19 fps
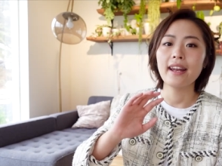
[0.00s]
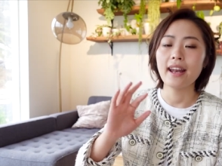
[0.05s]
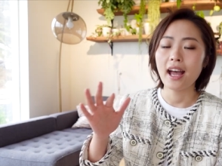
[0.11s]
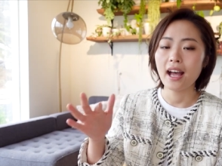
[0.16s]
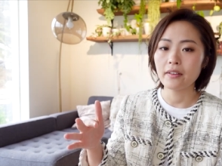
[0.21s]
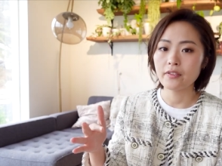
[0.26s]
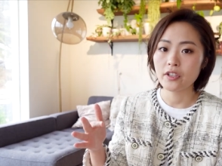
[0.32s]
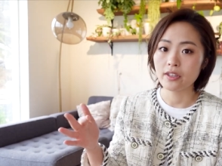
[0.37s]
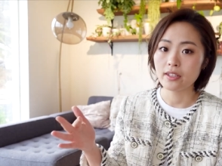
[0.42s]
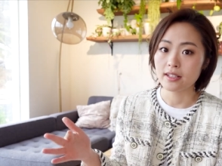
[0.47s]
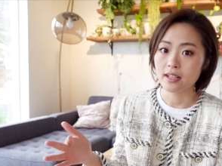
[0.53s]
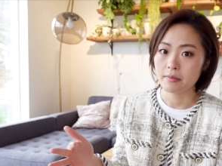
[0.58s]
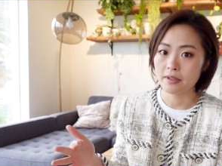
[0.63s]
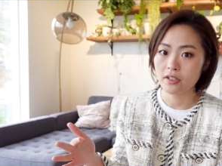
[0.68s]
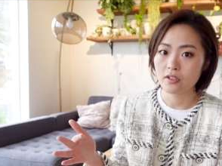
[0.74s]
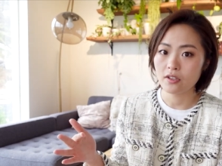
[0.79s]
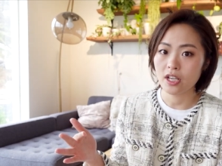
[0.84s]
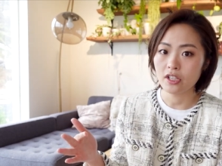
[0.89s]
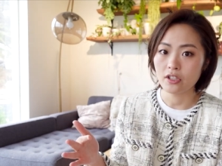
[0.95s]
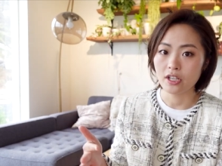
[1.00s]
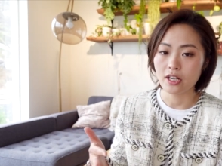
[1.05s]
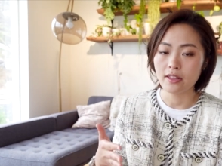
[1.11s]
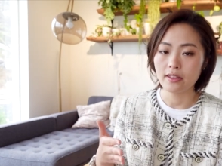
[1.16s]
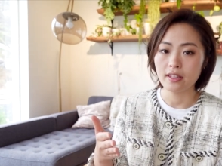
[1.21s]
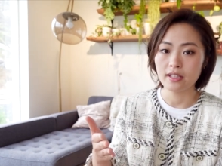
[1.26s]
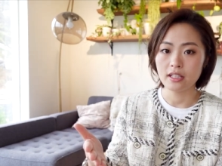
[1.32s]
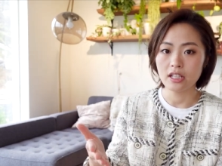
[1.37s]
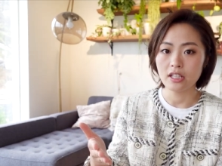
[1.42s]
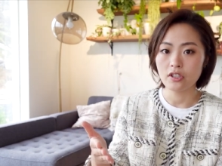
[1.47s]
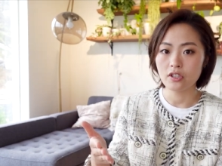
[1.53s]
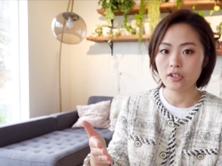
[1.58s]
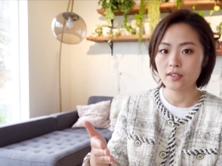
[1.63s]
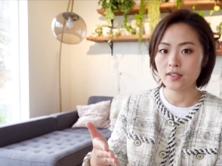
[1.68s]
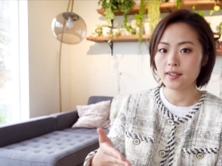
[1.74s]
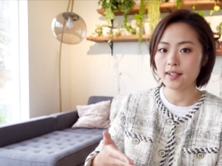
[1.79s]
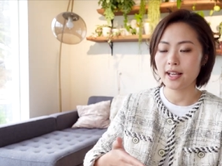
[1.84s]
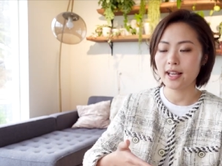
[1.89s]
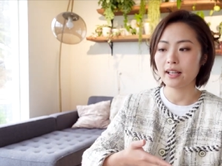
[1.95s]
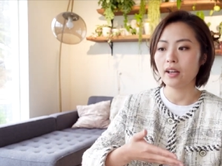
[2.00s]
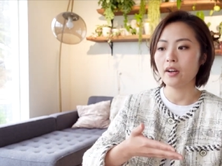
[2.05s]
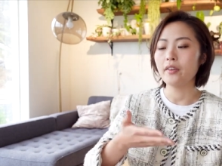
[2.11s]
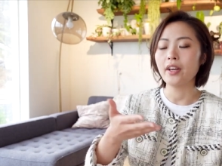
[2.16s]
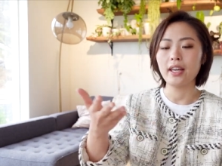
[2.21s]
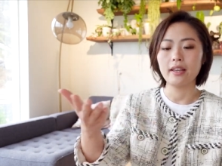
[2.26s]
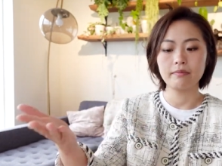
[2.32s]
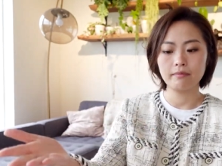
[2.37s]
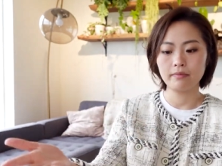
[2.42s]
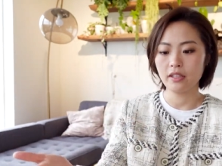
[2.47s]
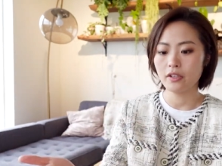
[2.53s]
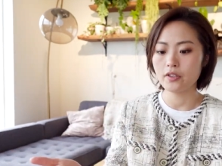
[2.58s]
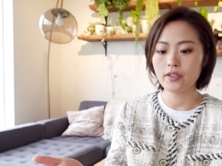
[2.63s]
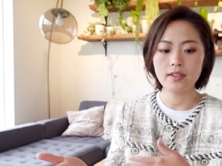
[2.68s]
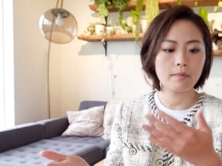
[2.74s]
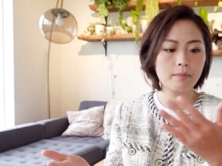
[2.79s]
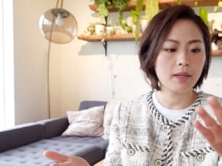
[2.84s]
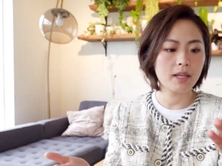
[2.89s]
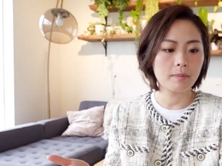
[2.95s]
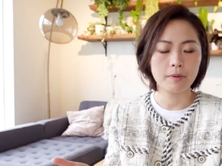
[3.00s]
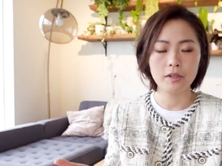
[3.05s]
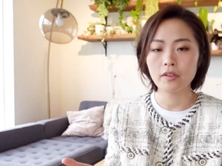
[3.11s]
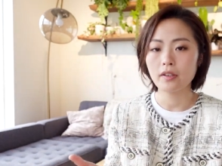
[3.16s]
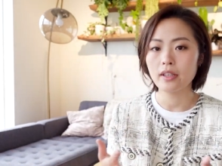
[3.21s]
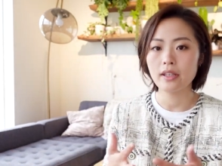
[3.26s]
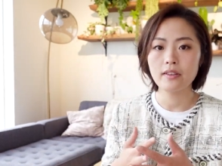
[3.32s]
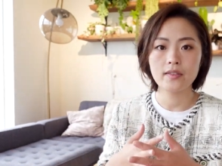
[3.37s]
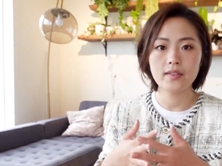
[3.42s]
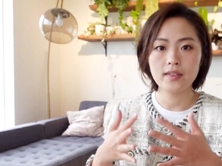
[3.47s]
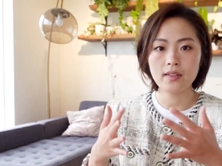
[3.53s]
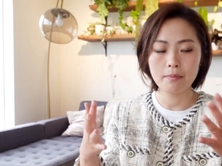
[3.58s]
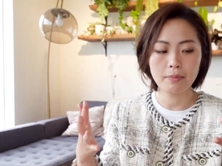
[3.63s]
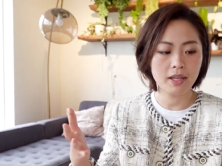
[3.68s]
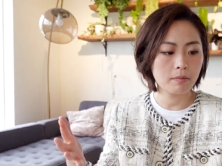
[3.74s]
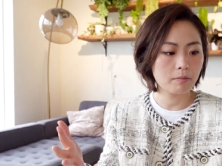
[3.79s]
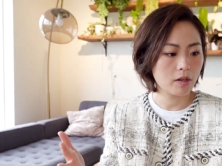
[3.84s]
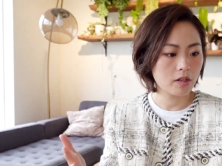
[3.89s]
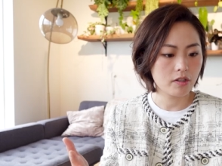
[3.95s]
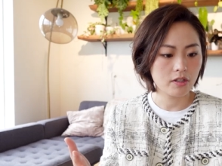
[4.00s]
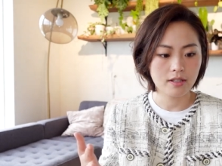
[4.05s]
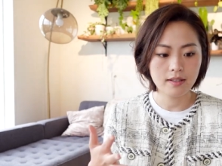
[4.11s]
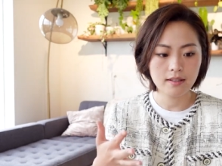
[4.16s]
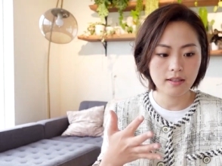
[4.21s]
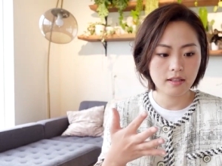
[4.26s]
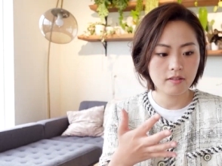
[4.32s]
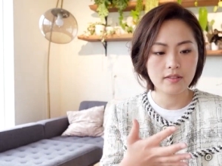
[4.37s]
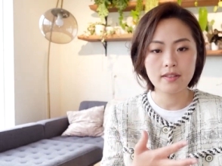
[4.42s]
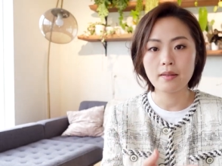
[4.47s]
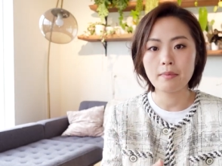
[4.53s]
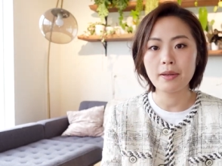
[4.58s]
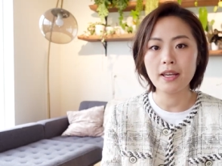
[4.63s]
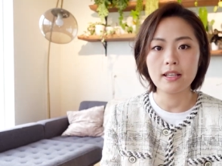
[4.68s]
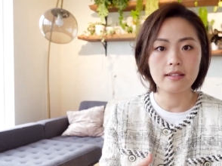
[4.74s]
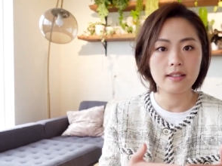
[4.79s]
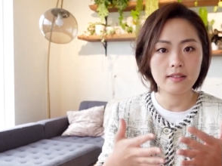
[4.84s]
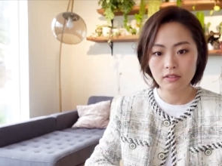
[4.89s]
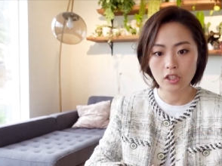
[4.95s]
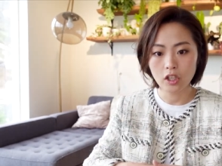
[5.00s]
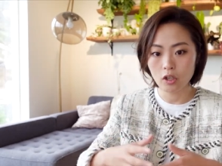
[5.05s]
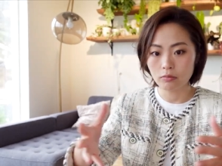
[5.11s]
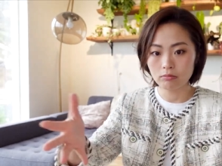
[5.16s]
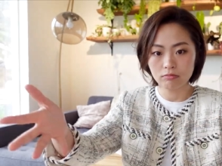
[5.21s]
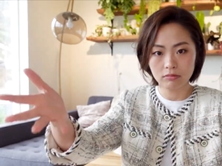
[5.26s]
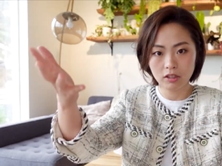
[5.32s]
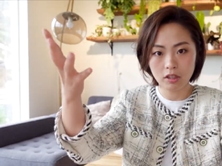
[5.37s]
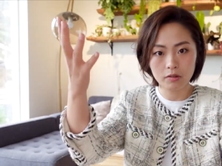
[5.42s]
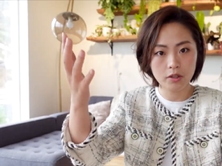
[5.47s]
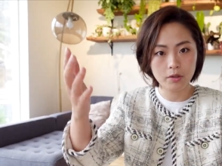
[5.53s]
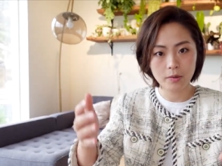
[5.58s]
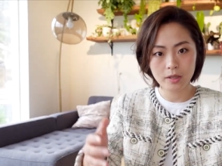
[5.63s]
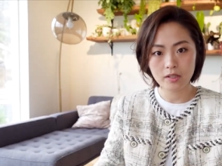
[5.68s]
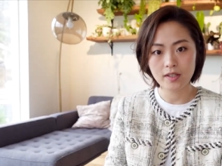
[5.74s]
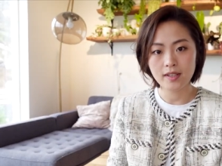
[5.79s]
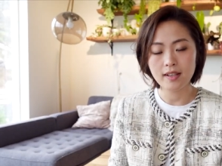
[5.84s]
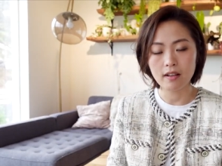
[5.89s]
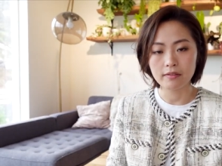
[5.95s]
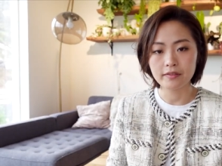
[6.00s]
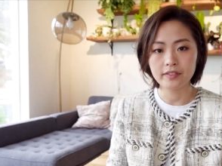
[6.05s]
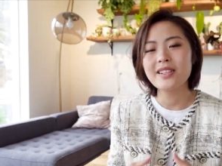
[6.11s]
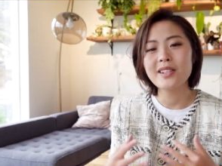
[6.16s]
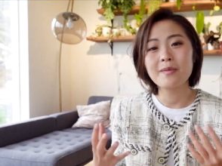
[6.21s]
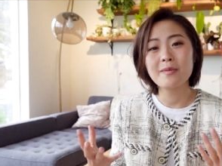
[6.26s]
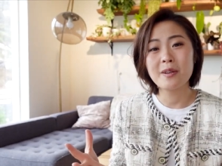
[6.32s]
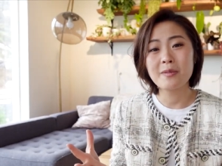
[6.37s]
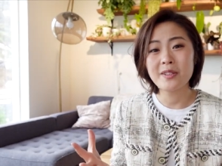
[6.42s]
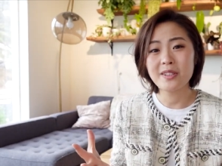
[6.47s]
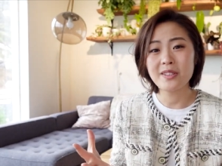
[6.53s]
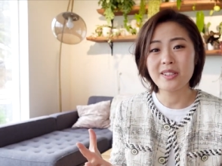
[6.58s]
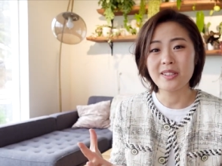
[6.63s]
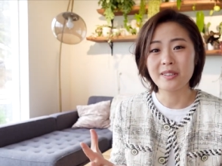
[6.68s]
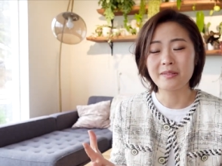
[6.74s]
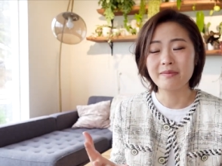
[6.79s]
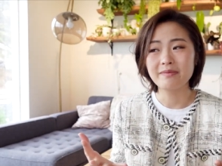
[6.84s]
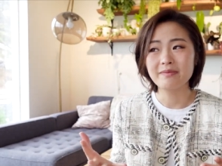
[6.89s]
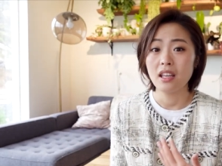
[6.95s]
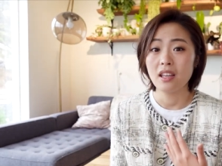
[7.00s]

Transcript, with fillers: And after the demonstration, the teacher is like, okay, here's the paper, here's the paintbrushes, here's the paints. Go do it yourself. So what would you do?